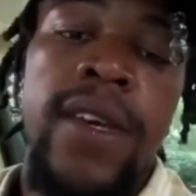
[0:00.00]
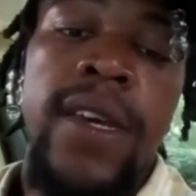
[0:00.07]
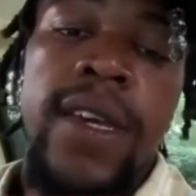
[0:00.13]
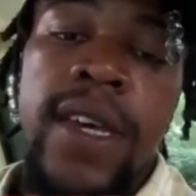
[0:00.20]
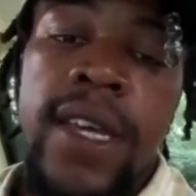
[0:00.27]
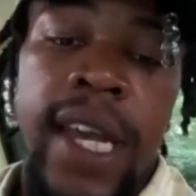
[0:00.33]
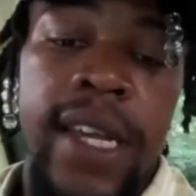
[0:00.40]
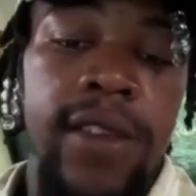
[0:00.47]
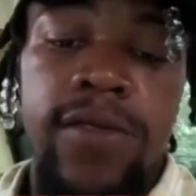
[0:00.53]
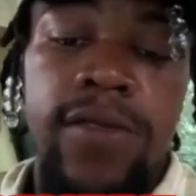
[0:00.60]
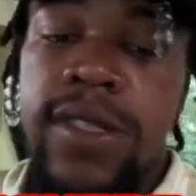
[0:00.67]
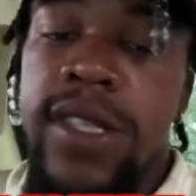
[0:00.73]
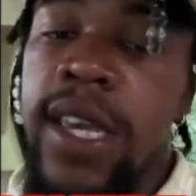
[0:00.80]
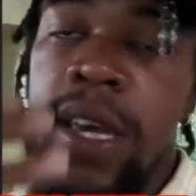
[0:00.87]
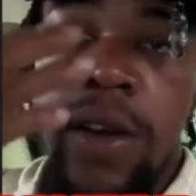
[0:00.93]
And like you
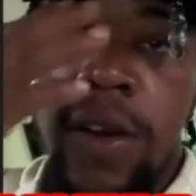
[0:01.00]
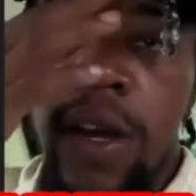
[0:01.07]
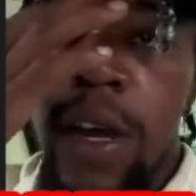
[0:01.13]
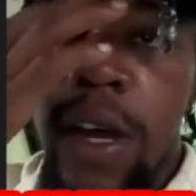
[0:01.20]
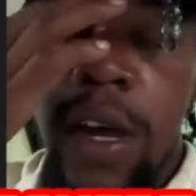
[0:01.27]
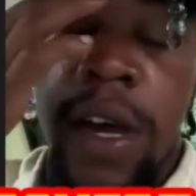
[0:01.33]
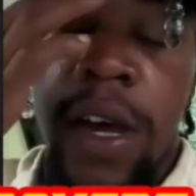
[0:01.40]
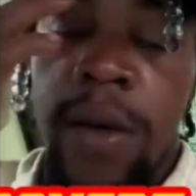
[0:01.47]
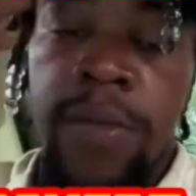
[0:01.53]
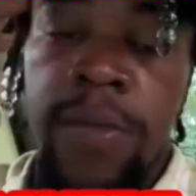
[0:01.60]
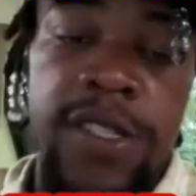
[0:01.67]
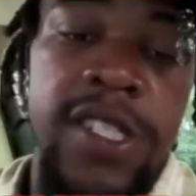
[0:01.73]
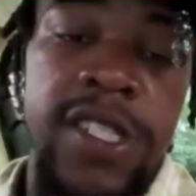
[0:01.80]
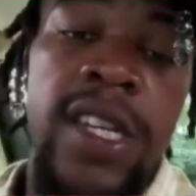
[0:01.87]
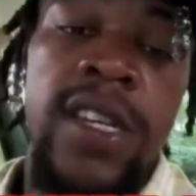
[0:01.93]
said, a
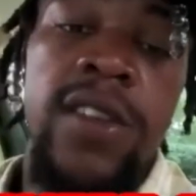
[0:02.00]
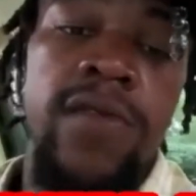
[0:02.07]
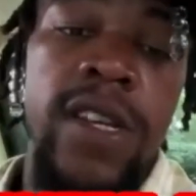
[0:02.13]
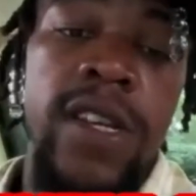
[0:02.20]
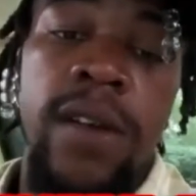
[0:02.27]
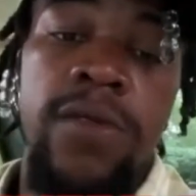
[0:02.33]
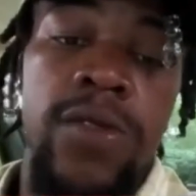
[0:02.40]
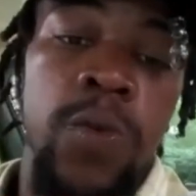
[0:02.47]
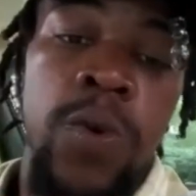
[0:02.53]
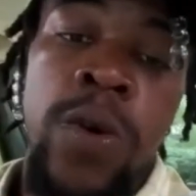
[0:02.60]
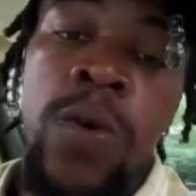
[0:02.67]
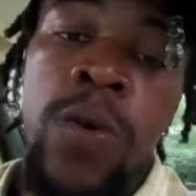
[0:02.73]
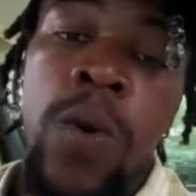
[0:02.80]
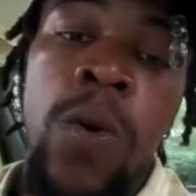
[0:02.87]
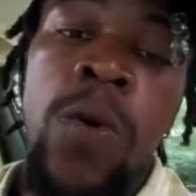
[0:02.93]
machinery that was
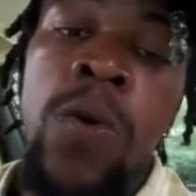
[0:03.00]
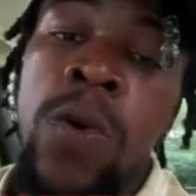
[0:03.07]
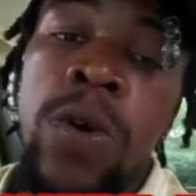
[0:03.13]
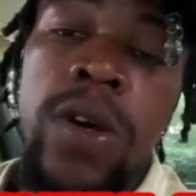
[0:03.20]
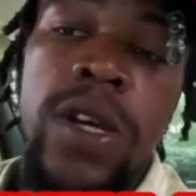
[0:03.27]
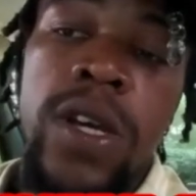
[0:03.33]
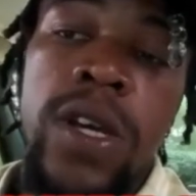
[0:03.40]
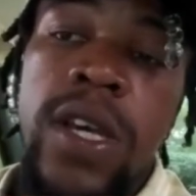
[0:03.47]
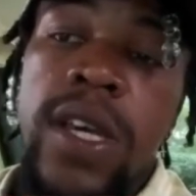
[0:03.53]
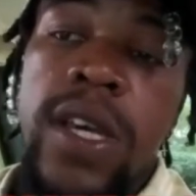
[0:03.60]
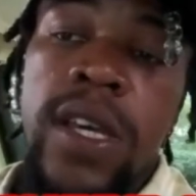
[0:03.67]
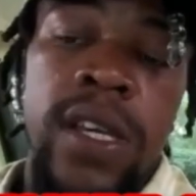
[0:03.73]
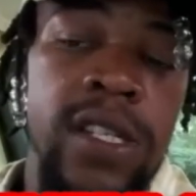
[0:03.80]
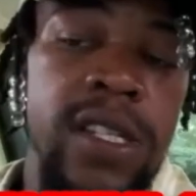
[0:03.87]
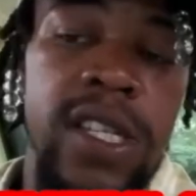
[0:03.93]
well oiled,
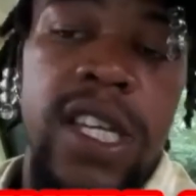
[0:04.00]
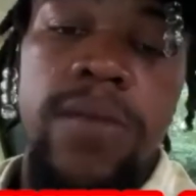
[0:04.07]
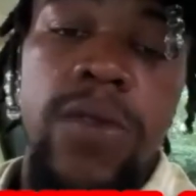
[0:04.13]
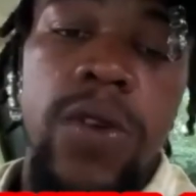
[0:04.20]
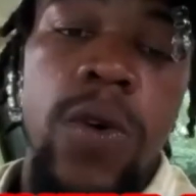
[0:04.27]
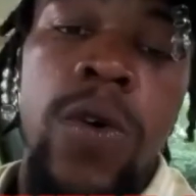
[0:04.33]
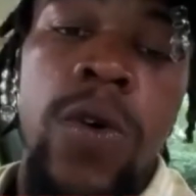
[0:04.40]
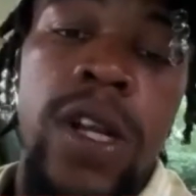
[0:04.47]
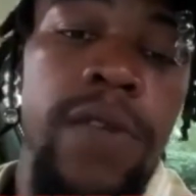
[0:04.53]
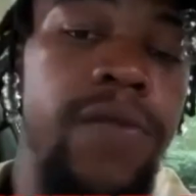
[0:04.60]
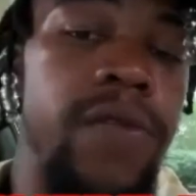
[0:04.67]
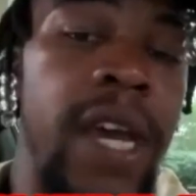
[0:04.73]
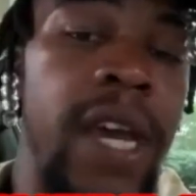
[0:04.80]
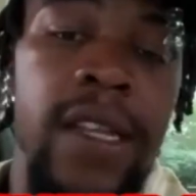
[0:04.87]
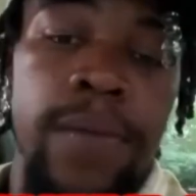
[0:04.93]
it should keep going if you
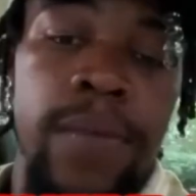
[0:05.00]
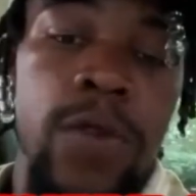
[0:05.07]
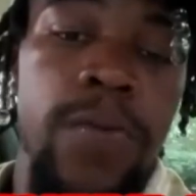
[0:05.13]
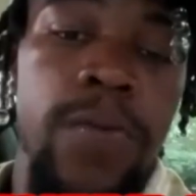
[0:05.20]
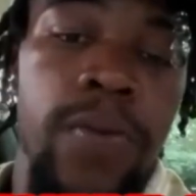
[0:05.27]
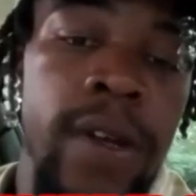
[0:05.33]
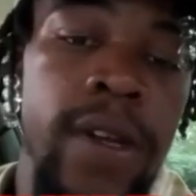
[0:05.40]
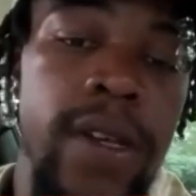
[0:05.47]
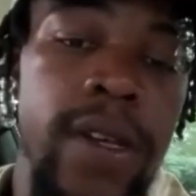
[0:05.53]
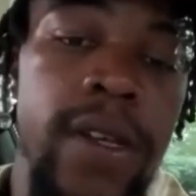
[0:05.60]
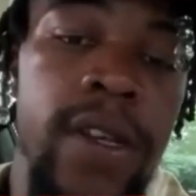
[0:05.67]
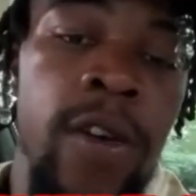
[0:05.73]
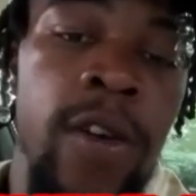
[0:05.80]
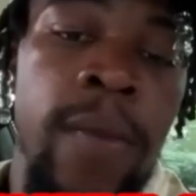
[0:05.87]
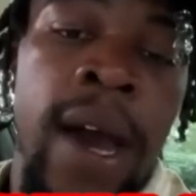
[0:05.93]
got the blueprint,
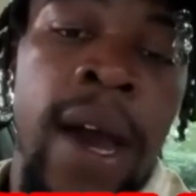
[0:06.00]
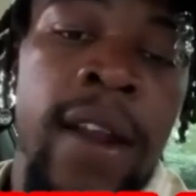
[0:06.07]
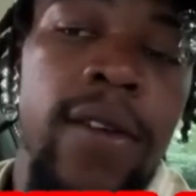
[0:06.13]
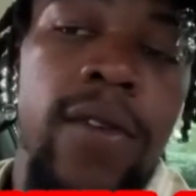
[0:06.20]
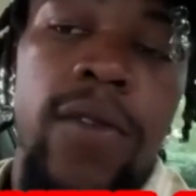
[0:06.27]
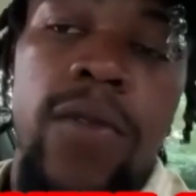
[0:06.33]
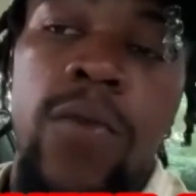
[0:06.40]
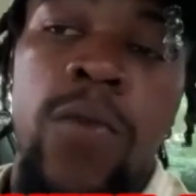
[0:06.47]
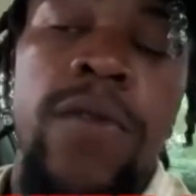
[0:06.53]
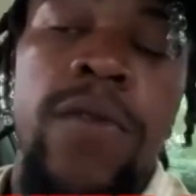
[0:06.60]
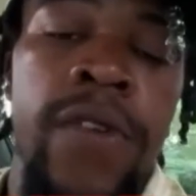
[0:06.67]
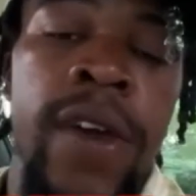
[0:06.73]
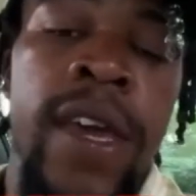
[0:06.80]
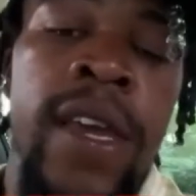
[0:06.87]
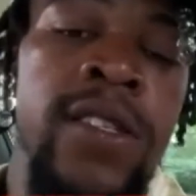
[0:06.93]
no matter what
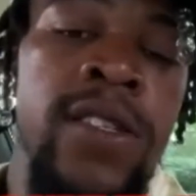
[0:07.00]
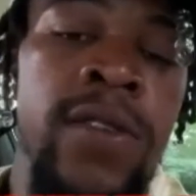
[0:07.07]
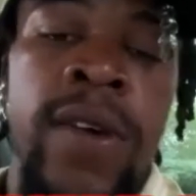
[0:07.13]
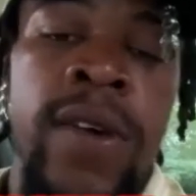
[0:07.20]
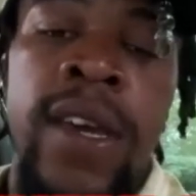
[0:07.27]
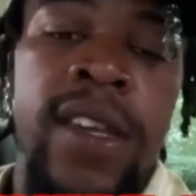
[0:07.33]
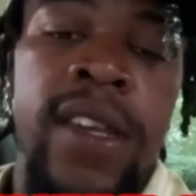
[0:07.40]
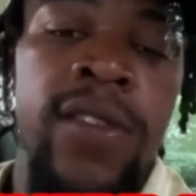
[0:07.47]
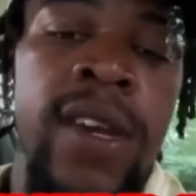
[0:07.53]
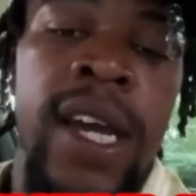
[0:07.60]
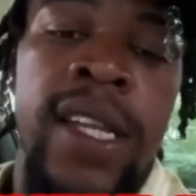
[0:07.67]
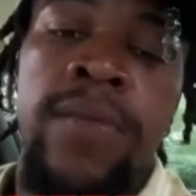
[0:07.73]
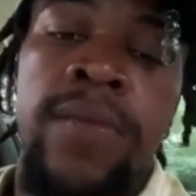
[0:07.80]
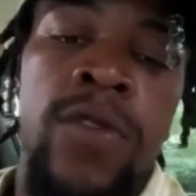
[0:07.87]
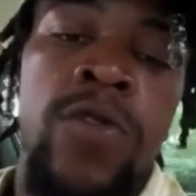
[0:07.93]
phase you're in. You got the
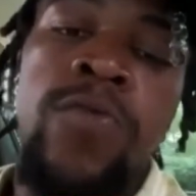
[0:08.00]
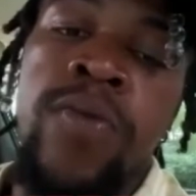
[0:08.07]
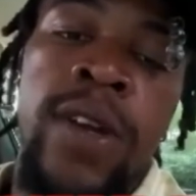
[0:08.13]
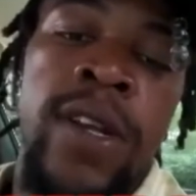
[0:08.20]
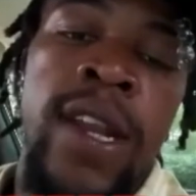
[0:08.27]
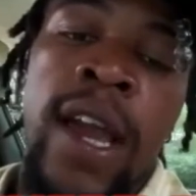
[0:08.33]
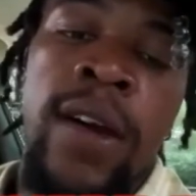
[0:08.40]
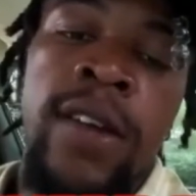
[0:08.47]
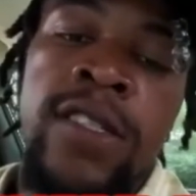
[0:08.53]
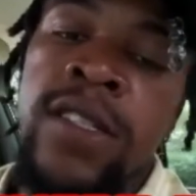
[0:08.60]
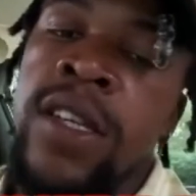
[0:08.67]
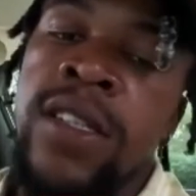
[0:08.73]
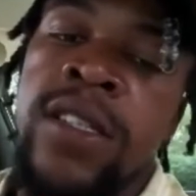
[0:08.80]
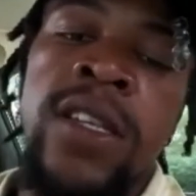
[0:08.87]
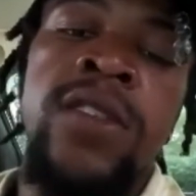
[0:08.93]
blueprint now. It should
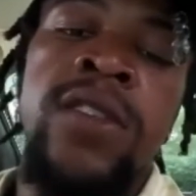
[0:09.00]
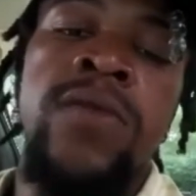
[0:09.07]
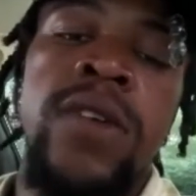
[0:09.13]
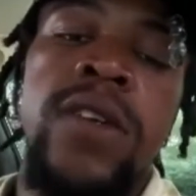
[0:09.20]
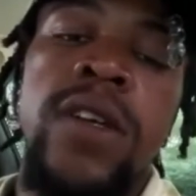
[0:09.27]
continue.